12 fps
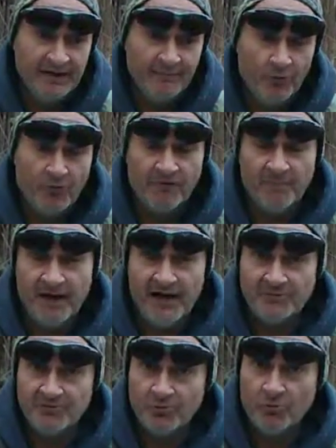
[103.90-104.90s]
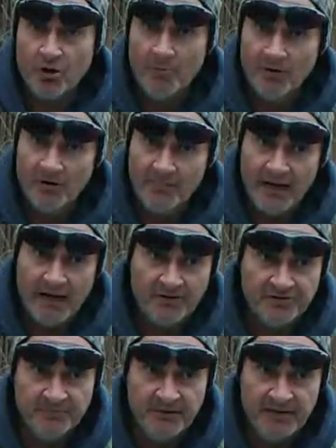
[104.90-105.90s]
or possibly it's a hormone
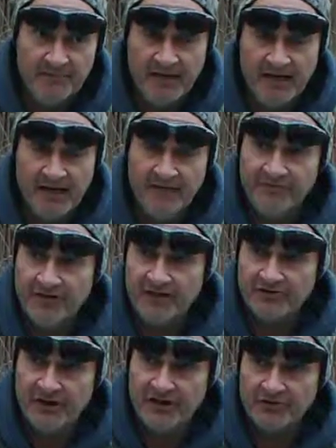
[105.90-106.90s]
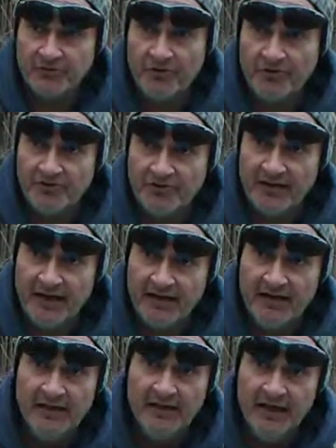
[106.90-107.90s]
imbalance and meaning they have testosterone because of that
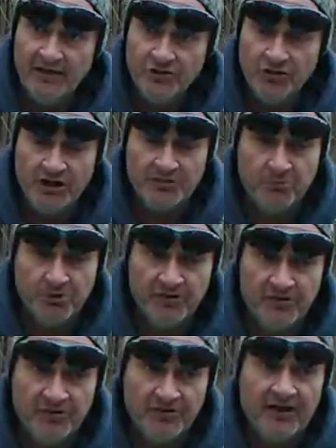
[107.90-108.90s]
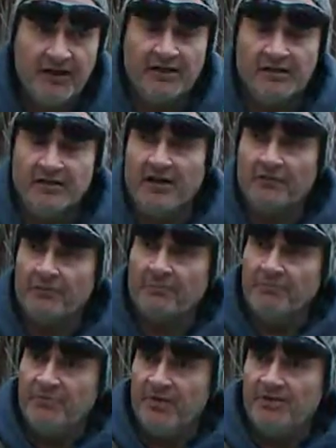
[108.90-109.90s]
HGH put into the thing and other
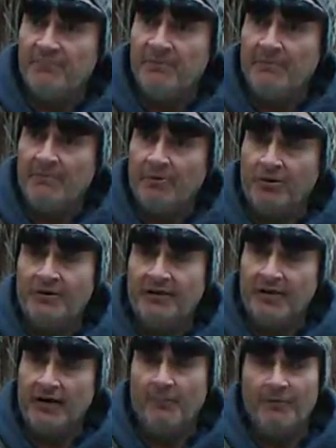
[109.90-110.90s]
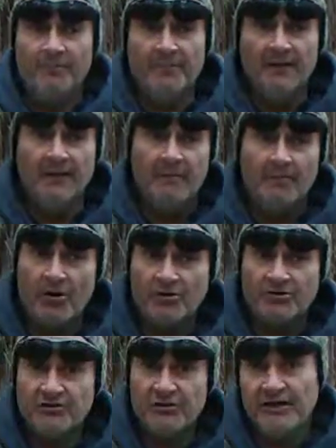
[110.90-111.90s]
things that may be put in that can help them.
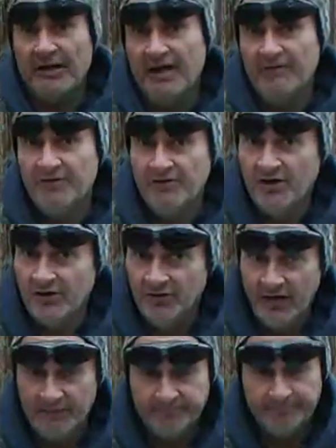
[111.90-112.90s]
Personally, I haven't done that.